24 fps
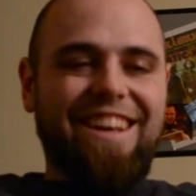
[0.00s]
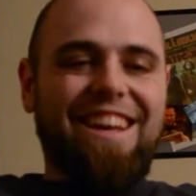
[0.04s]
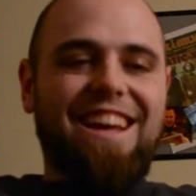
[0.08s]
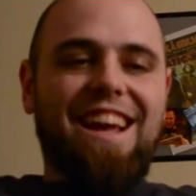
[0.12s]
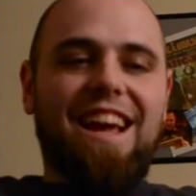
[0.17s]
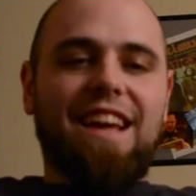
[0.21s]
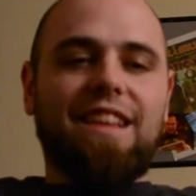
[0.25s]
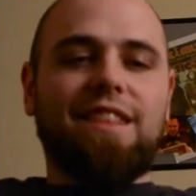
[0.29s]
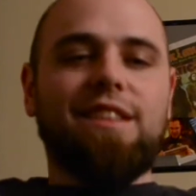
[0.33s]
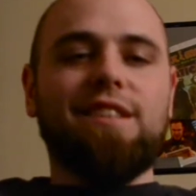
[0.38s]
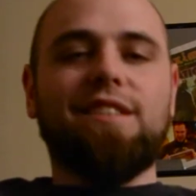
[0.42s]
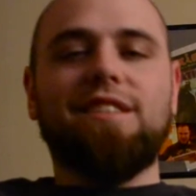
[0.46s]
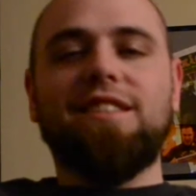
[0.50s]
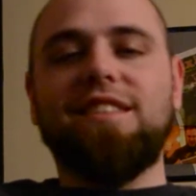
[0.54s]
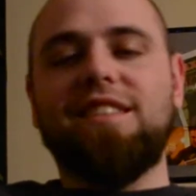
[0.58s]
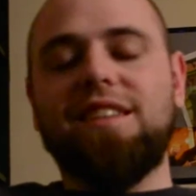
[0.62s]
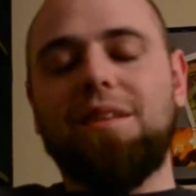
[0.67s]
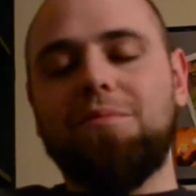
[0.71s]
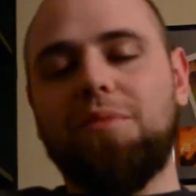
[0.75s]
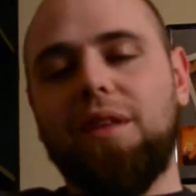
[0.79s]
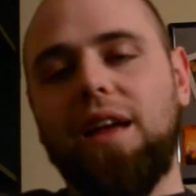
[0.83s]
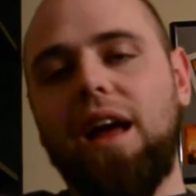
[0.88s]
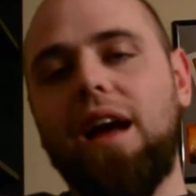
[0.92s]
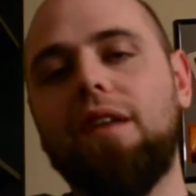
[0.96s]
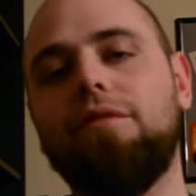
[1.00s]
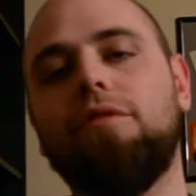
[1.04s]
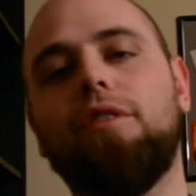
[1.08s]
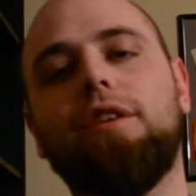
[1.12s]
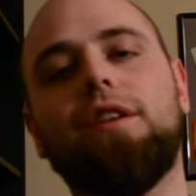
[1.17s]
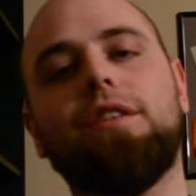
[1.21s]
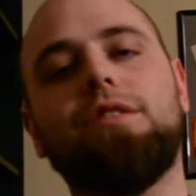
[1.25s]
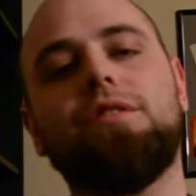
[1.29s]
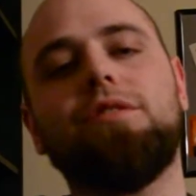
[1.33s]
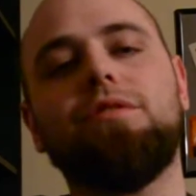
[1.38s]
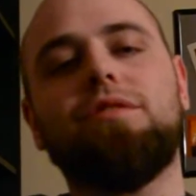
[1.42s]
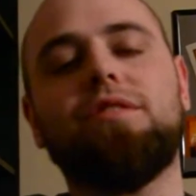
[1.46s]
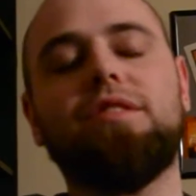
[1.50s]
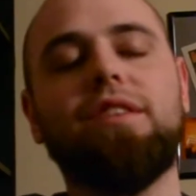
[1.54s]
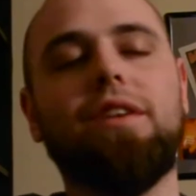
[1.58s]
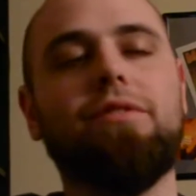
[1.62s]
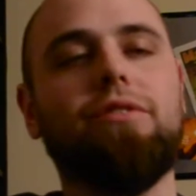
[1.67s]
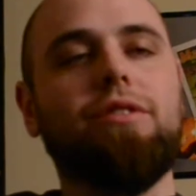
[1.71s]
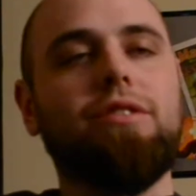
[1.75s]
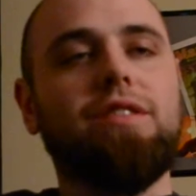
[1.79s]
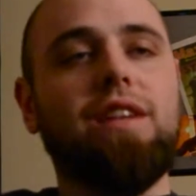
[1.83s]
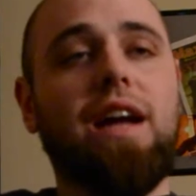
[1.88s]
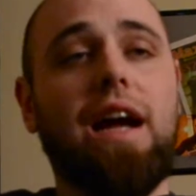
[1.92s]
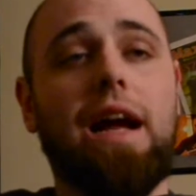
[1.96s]
and this is something I've run into
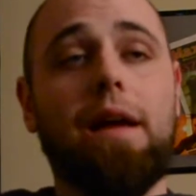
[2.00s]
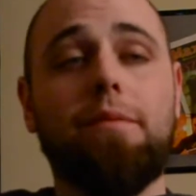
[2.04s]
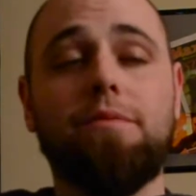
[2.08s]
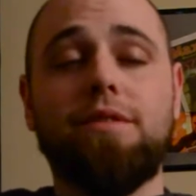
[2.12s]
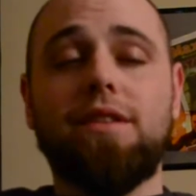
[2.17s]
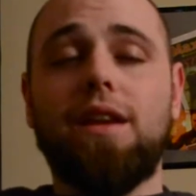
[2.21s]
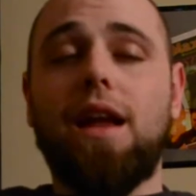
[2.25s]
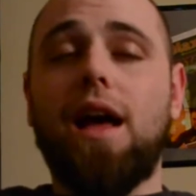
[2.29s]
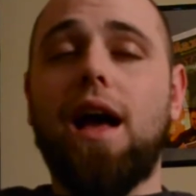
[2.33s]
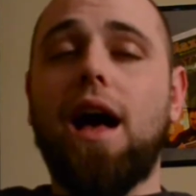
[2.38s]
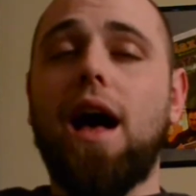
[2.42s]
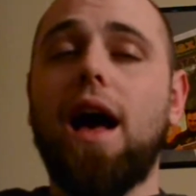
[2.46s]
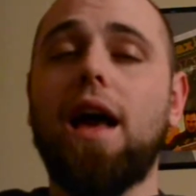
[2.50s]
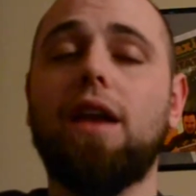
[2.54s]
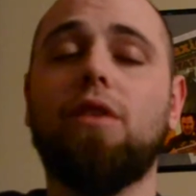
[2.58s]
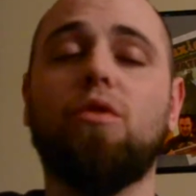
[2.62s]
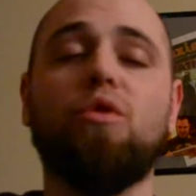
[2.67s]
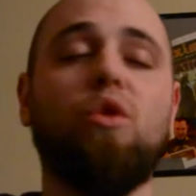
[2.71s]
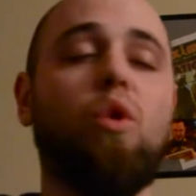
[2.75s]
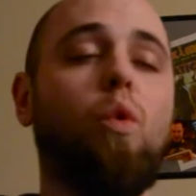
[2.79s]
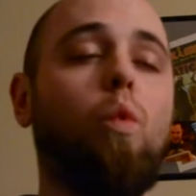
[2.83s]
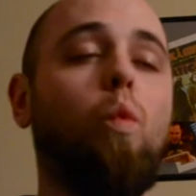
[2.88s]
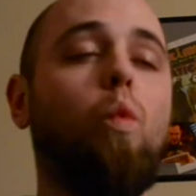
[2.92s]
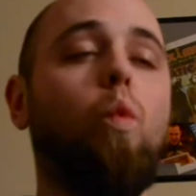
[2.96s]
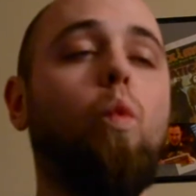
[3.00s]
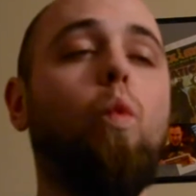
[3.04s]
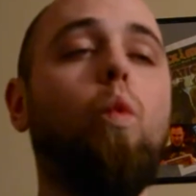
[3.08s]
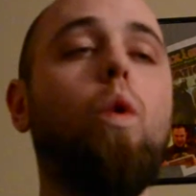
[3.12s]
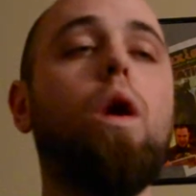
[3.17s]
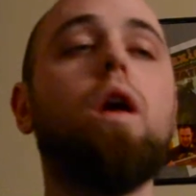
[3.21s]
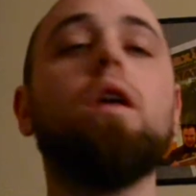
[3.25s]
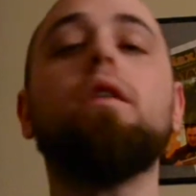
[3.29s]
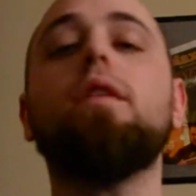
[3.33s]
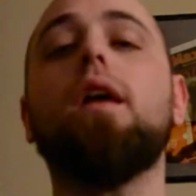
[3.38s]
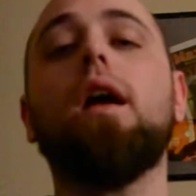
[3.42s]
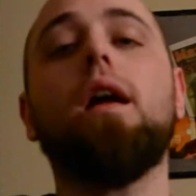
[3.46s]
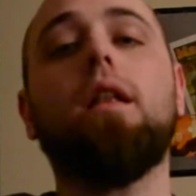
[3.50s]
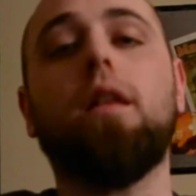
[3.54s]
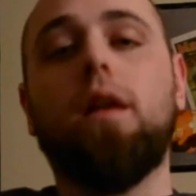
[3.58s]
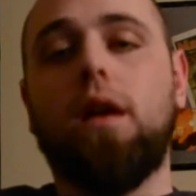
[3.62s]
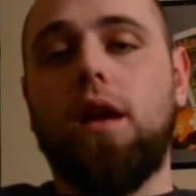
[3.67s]
several times, and I don't know where the hell it